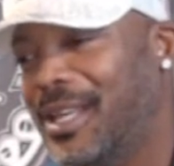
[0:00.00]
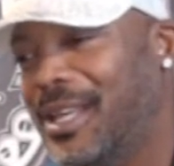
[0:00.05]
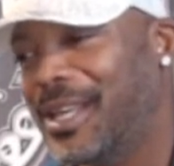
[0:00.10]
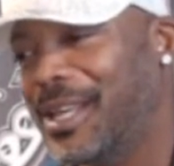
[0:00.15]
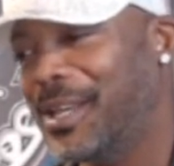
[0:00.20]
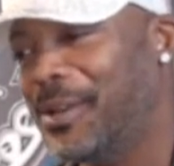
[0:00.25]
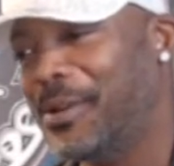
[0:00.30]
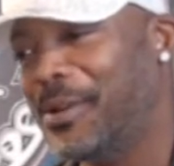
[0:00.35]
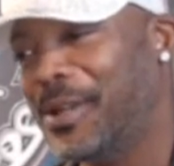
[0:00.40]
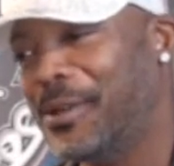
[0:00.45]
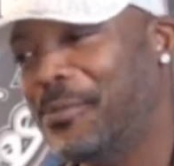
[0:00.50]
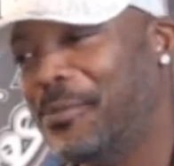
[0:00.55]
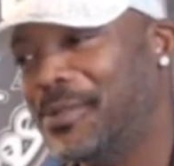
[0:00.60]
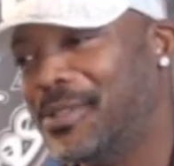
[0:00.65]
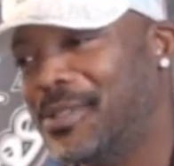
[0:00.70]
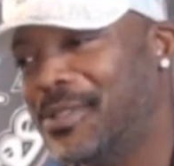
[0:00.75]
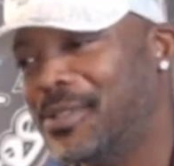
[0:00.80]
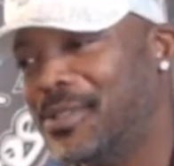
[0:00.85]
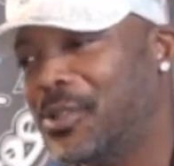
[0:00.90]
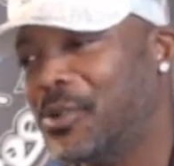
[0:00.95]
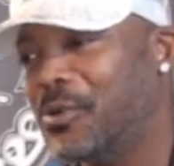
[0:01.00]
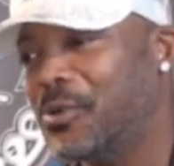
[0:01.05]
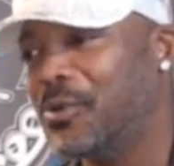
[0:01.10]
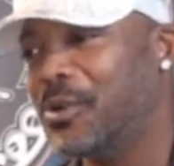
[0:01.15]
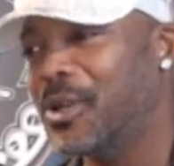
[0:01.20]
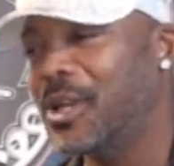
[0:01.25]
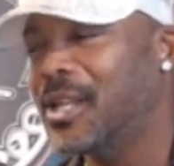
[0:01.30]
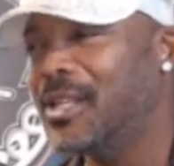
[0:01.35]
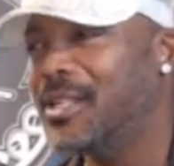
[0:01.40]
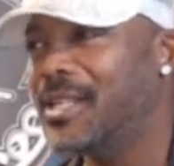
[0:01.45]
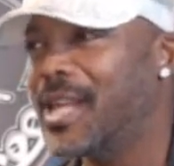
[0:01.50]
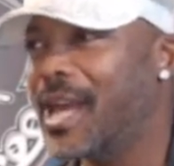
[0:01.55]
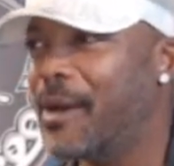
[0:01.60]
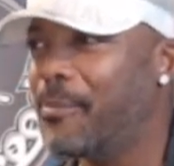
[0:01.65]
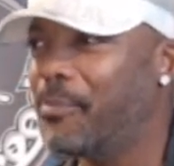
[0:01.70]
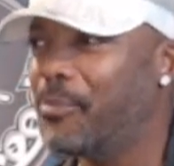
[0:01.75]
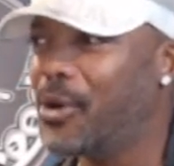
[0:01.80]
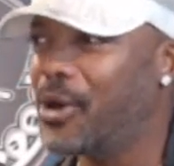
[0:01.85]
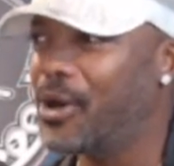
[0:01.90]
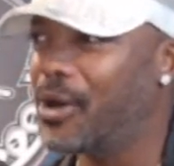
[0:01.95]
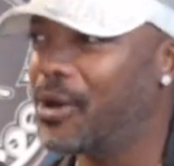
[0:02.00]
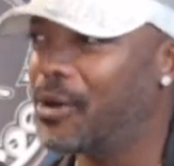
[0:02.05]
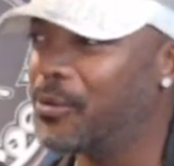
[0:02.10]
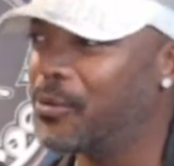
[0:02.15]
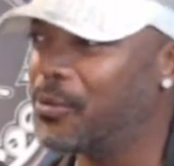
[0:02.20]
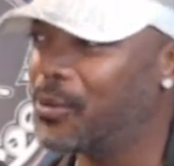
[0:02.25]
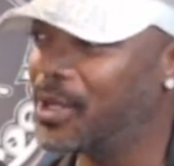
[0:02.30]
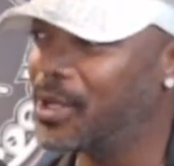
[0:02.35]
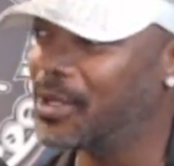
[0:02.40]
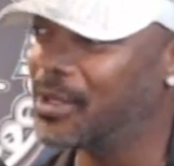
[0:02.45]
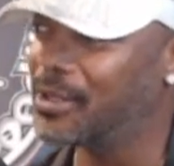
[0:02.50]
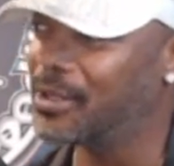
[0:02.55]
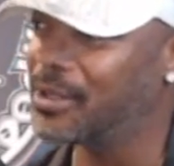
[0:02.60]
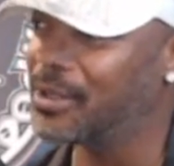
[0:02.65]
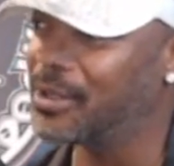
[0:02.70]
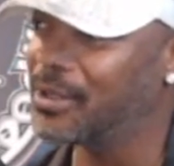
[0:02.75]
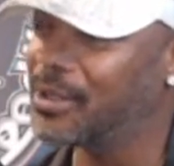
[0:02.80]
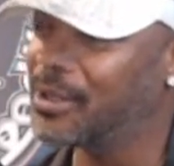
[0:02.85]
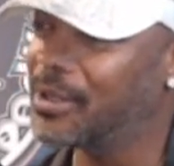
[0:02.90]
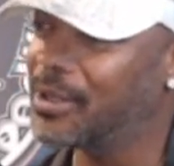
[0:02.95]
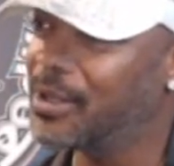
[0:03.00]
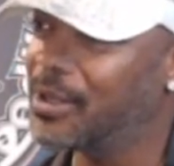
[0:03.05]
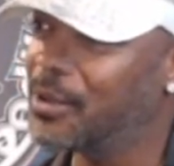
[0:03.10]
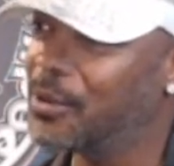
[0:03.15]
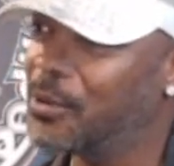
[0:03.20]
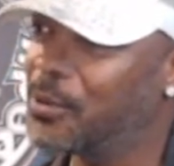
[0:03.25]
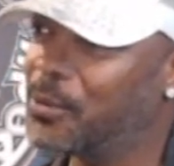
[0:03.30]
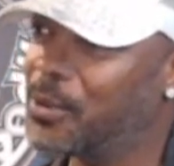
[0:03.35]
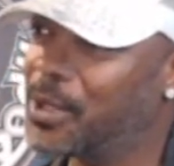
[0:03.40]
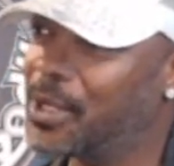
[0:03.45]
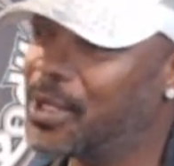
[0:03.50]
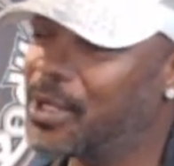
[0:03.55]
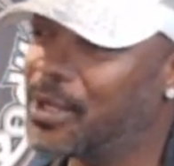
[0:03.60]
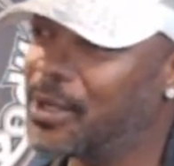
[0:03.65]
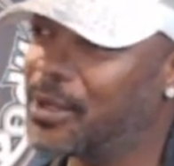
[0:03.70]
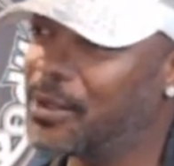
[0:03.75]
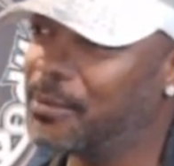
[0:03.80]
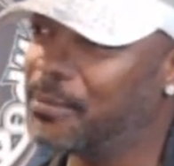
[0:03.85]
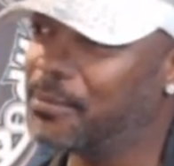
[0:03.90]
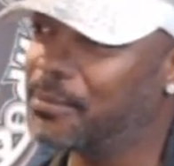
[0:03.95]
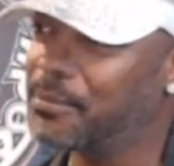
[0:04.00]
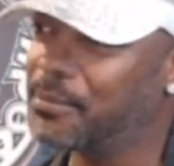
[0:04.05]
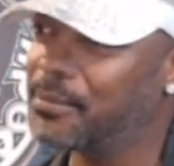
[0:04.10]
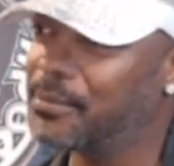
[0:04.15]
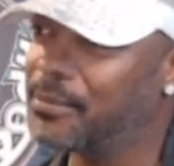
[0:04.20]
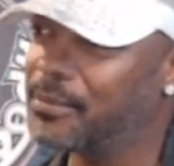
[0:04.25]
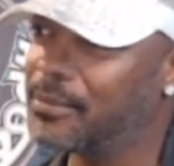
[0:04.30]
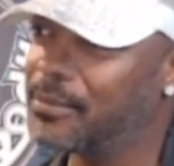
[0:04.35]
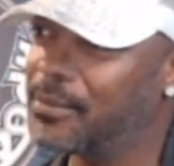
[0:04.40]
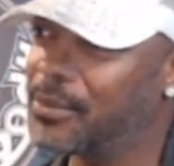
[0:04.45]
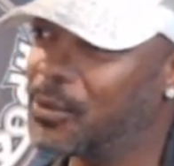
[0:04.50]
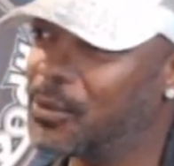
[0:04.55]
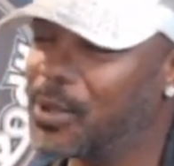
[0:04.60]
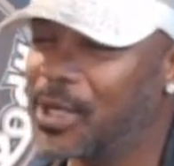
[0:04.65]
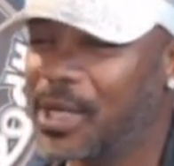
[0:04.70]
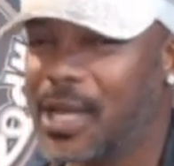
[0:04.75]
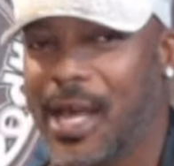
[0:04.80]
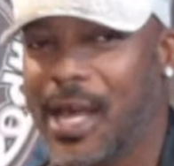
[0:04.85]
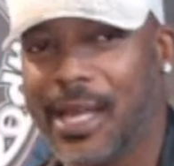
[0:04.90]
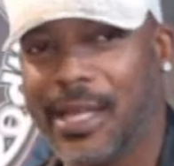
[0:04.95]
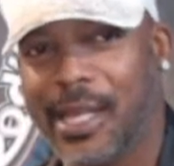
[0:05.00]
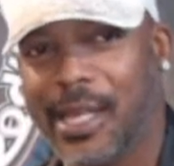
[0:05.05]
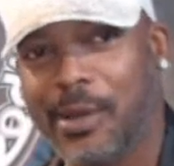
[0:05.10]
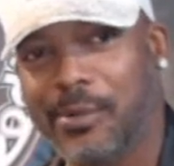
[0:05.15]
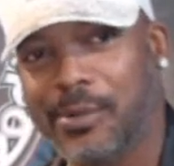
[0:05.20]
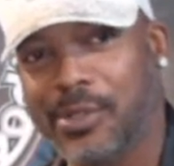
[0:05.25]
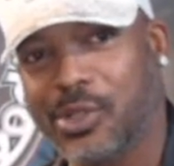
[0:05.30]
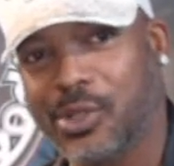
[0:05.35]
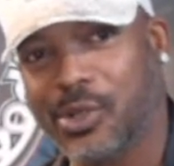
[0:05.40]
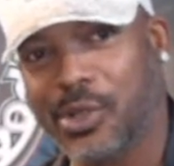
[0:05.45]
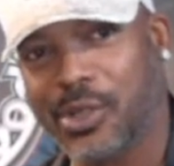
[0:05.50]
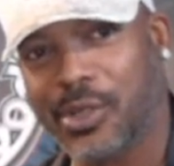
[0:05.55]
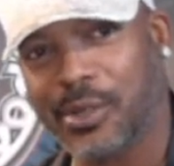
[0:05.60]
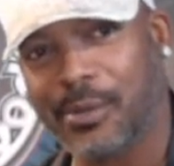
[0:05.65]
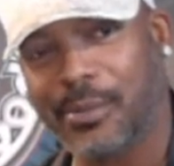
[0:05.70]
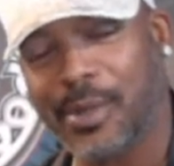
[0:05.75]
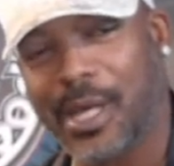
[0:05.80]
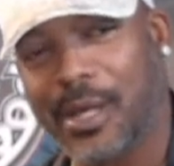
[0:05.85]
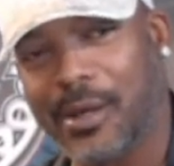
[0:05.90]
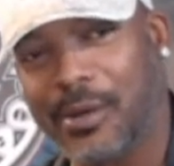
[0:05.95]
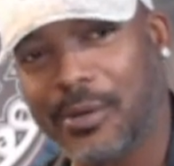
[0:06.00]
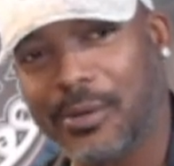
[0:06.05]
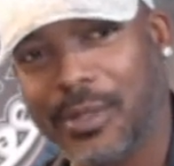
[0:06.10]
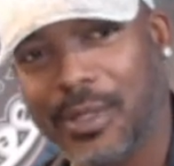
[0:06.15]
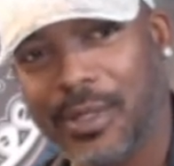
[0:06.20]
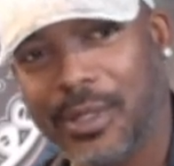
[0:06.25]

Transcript: it was so that part when Kanye was talking about